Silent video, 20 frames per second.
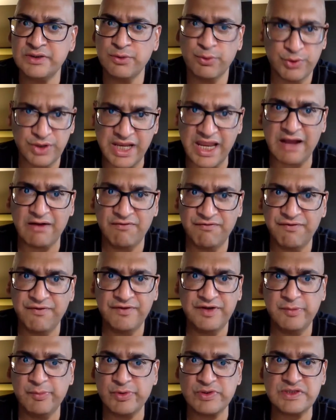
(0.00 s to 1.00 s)
you're down
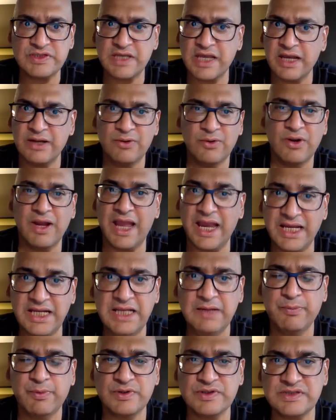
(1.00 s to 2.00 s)
50% or
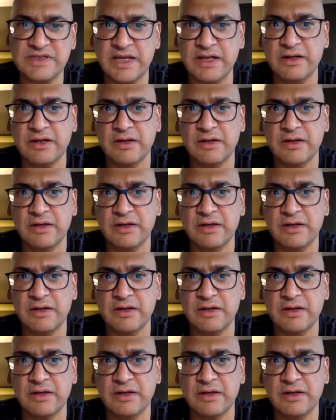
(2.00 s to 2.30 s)
80%